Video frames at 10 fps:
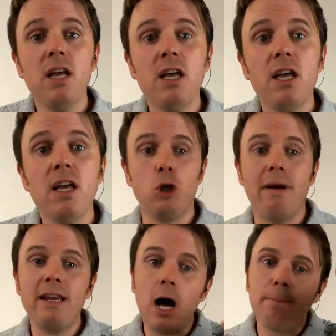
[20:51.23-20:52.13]
because you
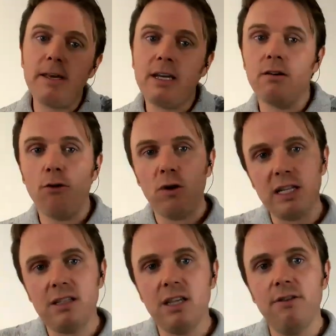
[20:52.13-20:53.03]
may not be
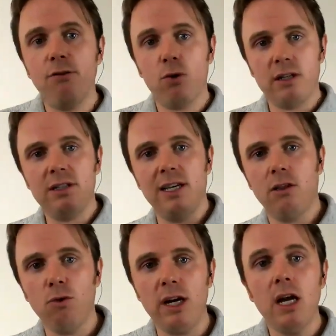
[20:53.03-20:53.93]
converting T four to T
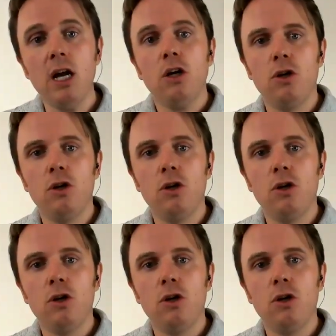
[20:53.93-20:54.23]
three.